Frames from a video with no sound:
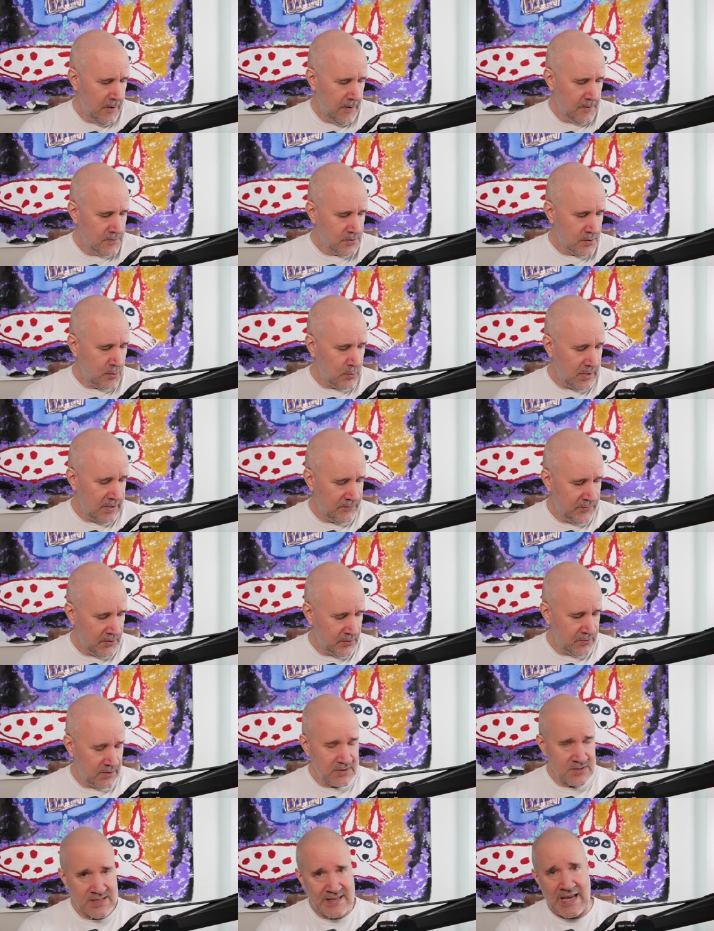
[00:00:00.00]
so if you're
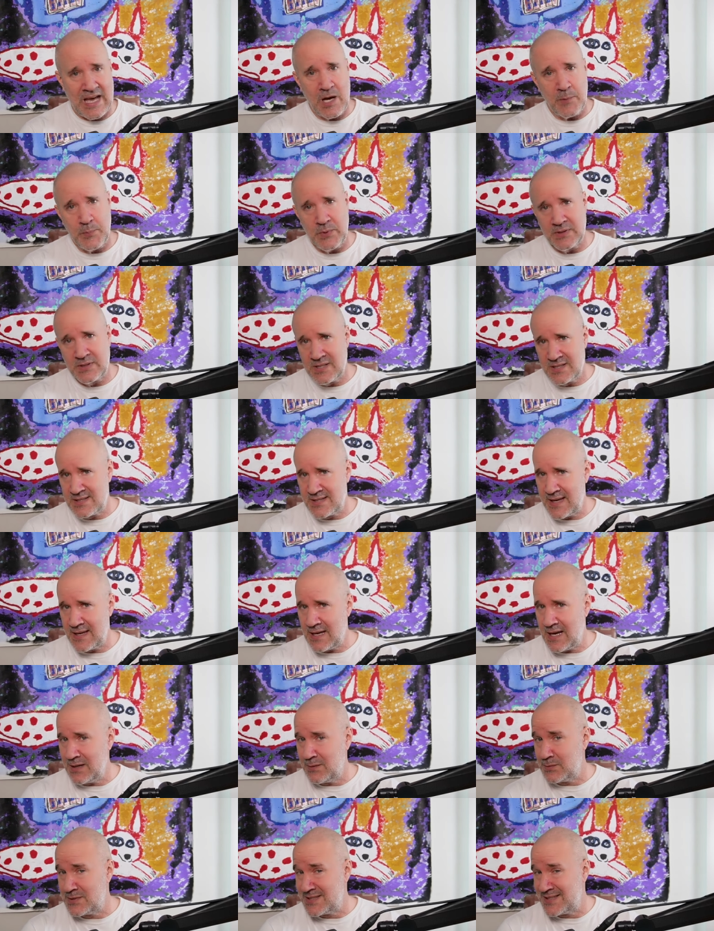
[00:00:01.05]
a scalper to say
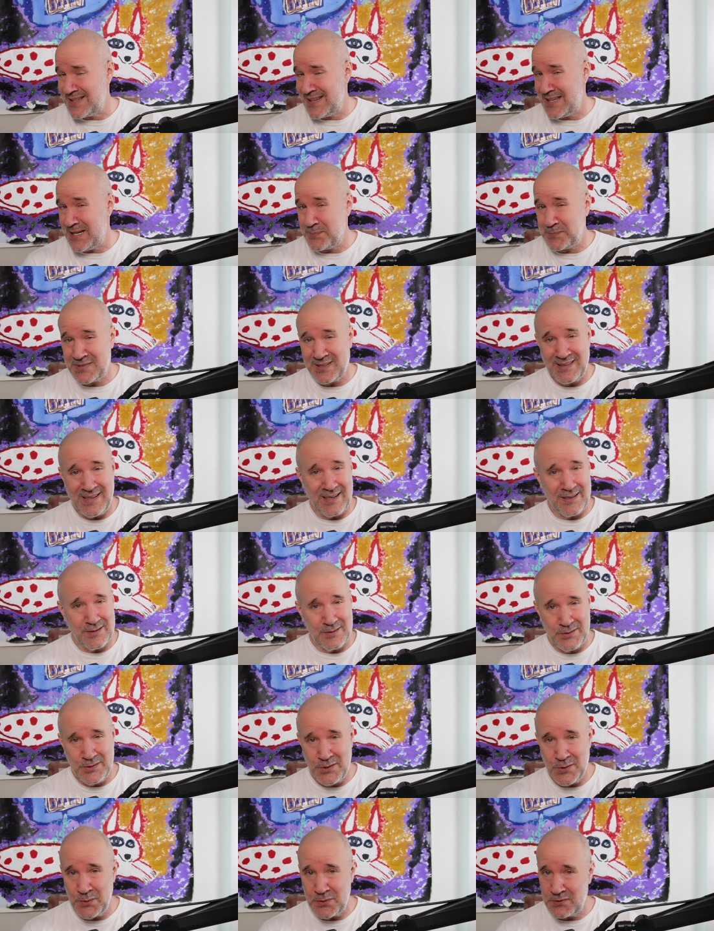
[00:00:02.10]
i'd say up to like a
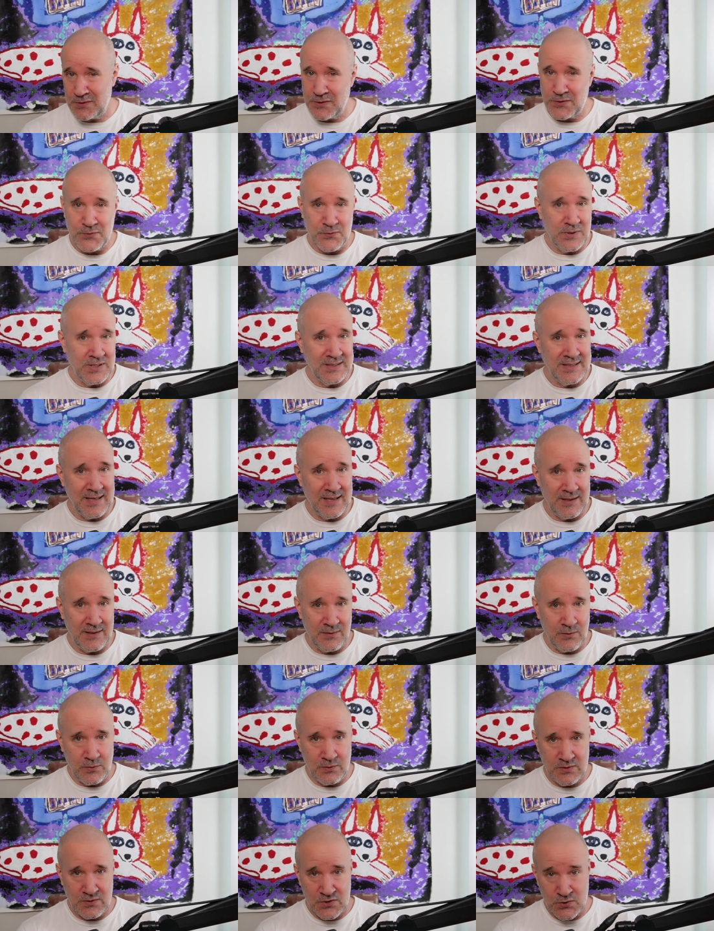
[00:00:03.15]
two or a three day
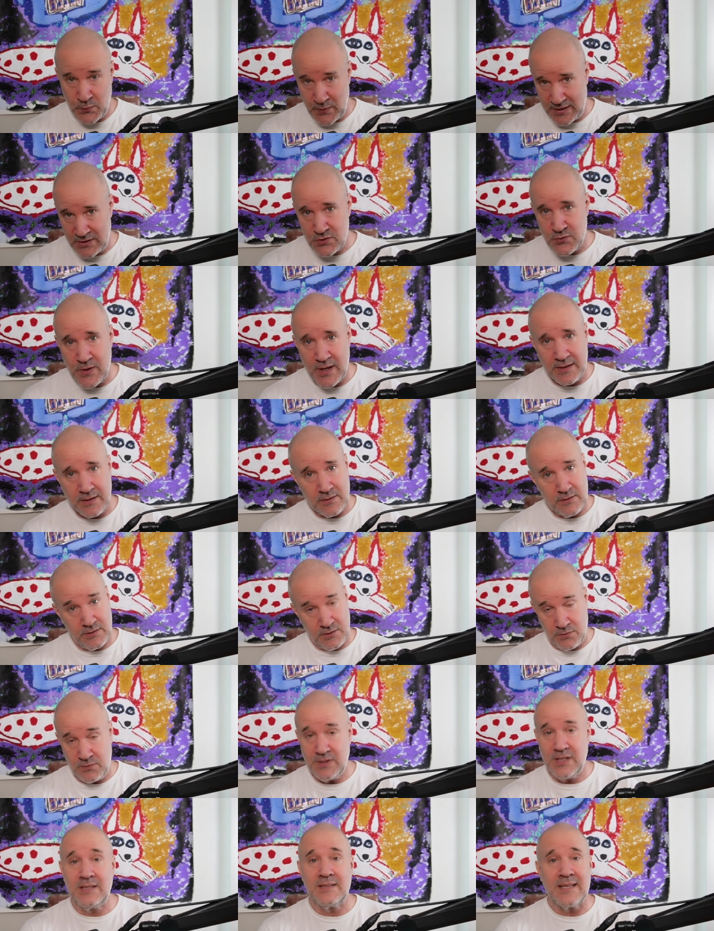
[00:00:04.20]
swing trader you
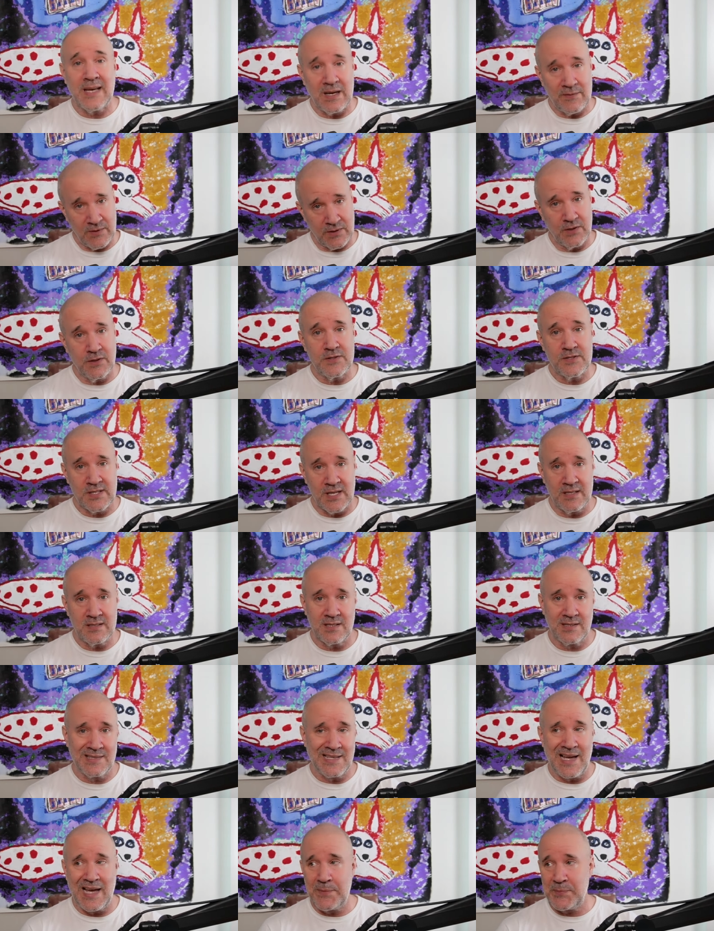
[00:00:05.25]
need to have a good sense
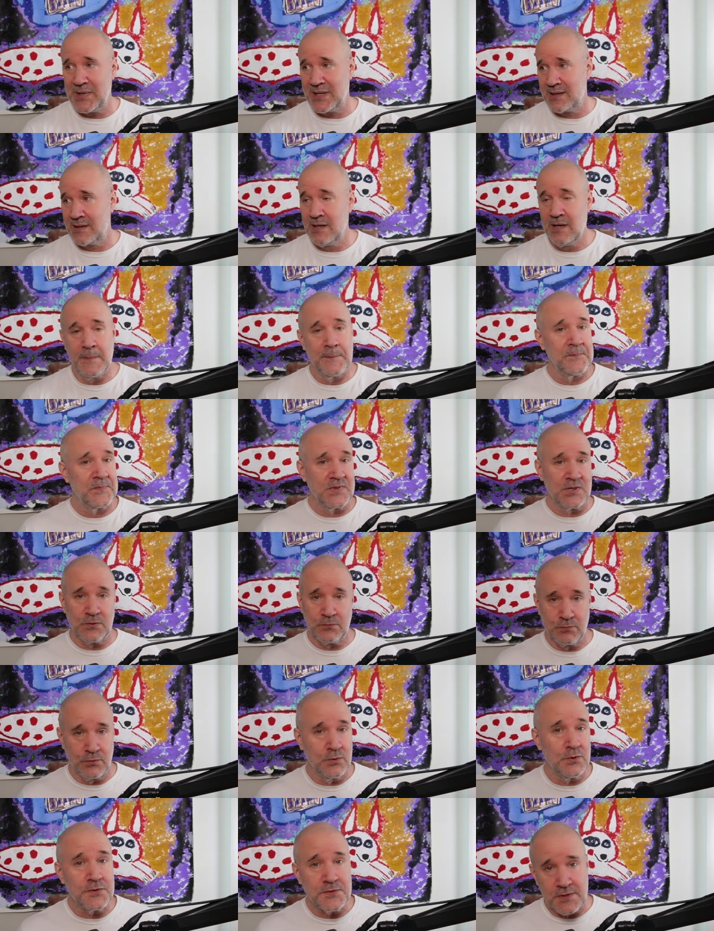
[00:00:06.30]
of timing the
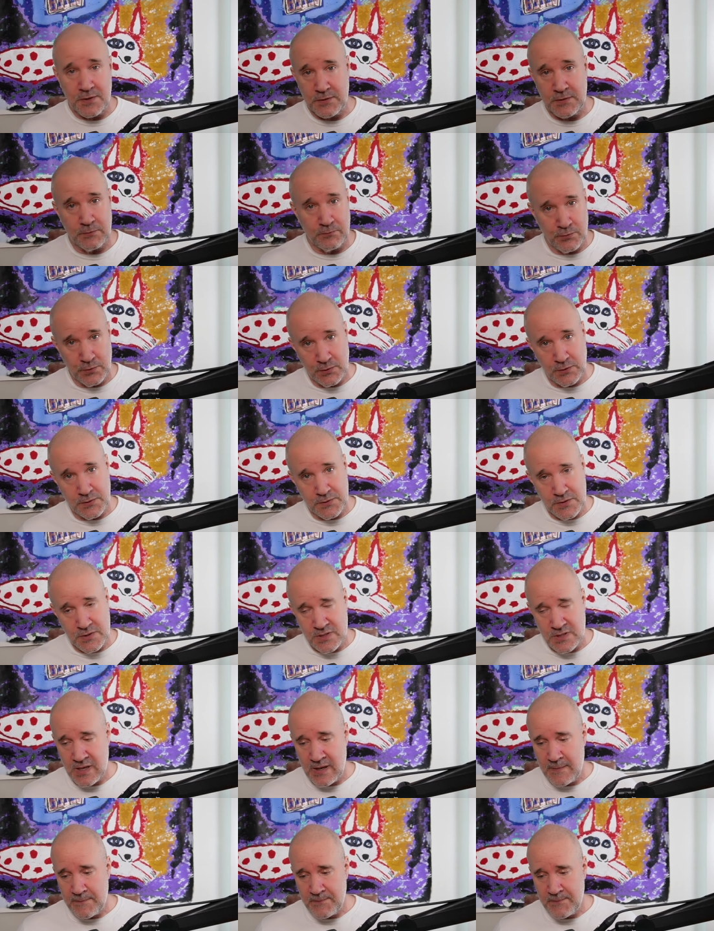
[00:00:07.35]
rules are the rules